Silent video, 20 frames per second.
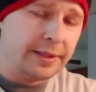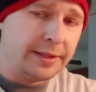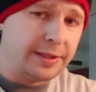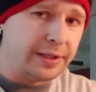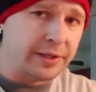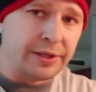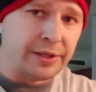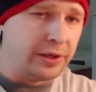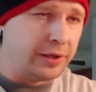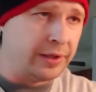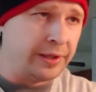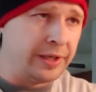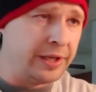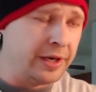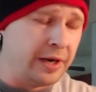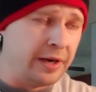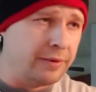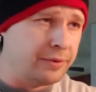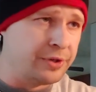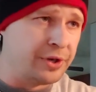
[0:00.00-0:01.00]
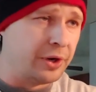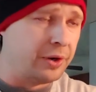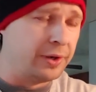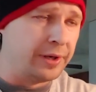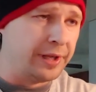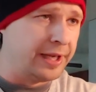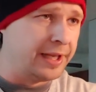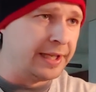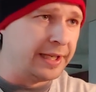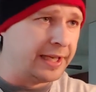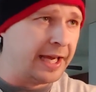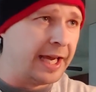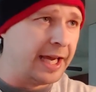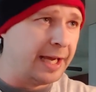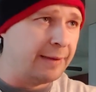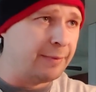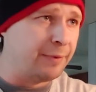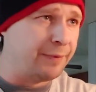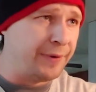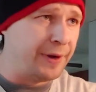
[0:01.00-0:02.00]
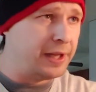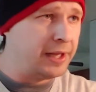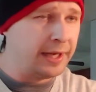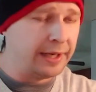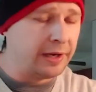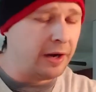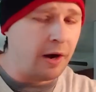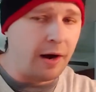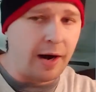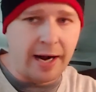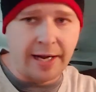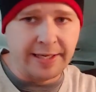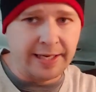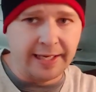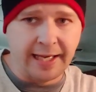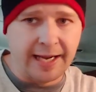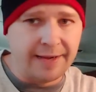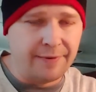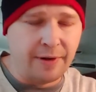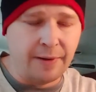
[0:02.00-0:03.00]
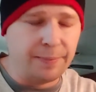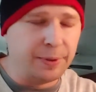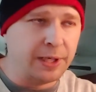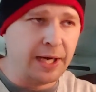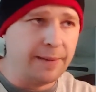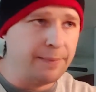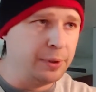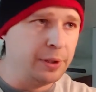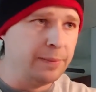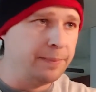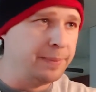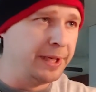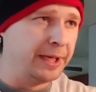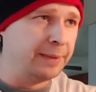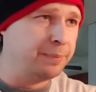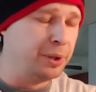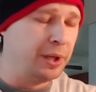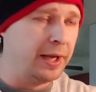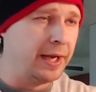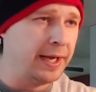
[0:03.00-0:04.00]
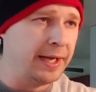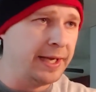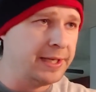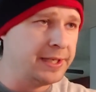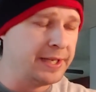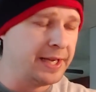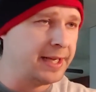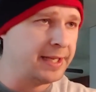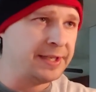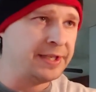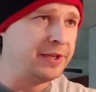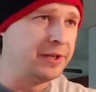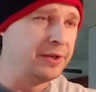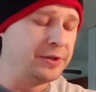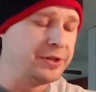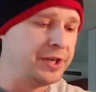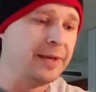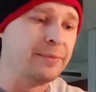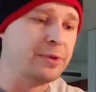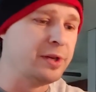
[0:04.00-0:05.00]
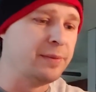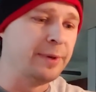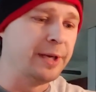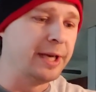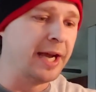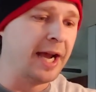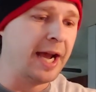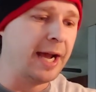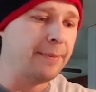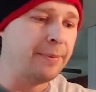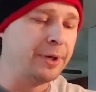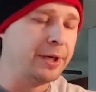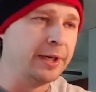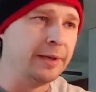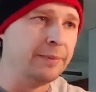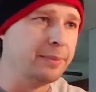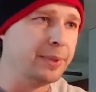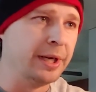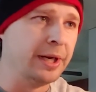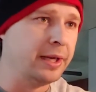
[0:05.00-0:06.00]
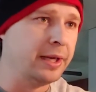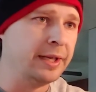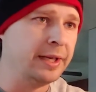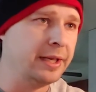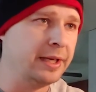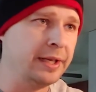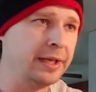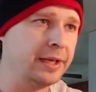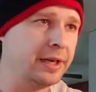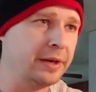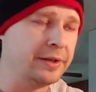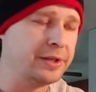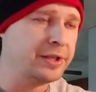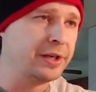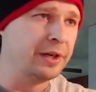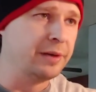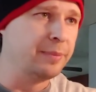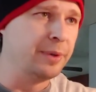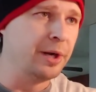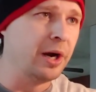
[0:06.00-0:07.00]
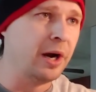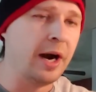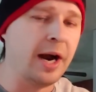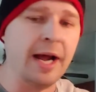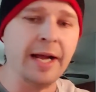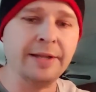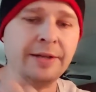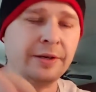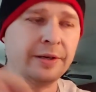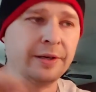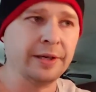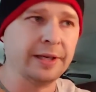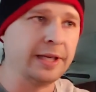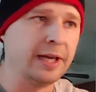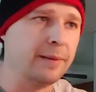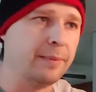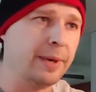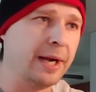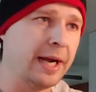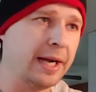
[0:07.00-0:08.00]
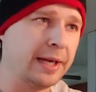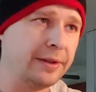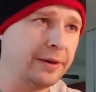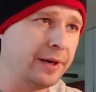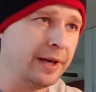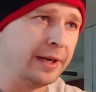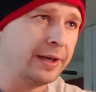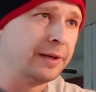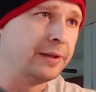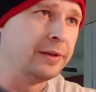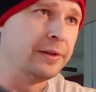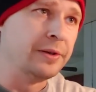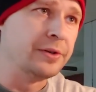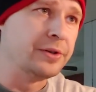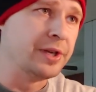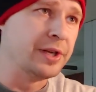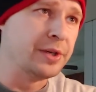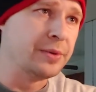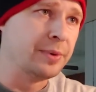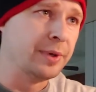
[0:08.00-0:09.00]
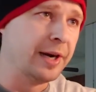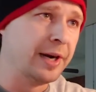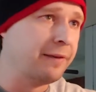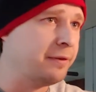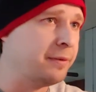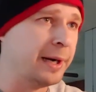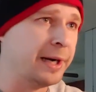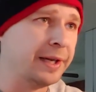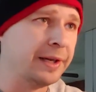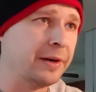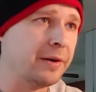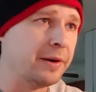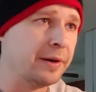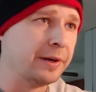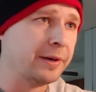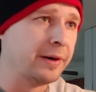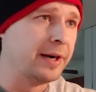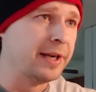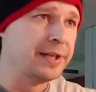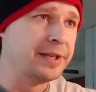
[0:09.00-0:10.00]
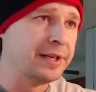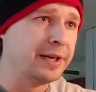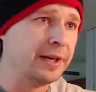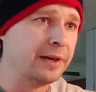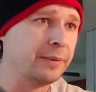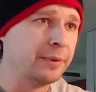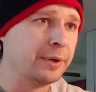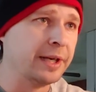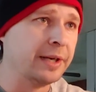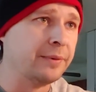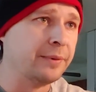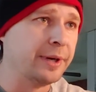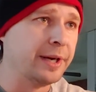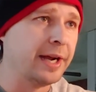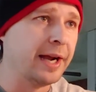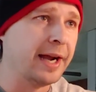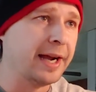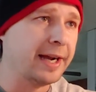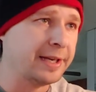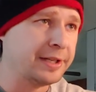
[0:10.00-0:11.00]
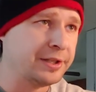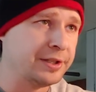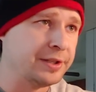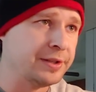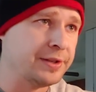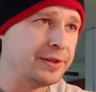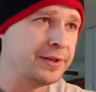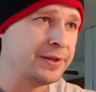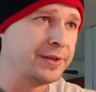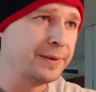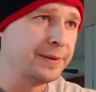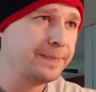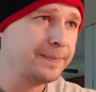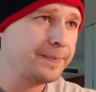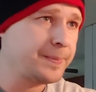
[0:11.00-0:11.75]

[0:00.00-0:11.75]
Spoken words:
Just, you know, it was early in the game. It felt like, all right, they gave up a couple of big plays. That still seems to be happening. But, you know, it's going to be all right. They're going to come back. They're not going to lose this one. Everybody going crazy here. We're getting reactions.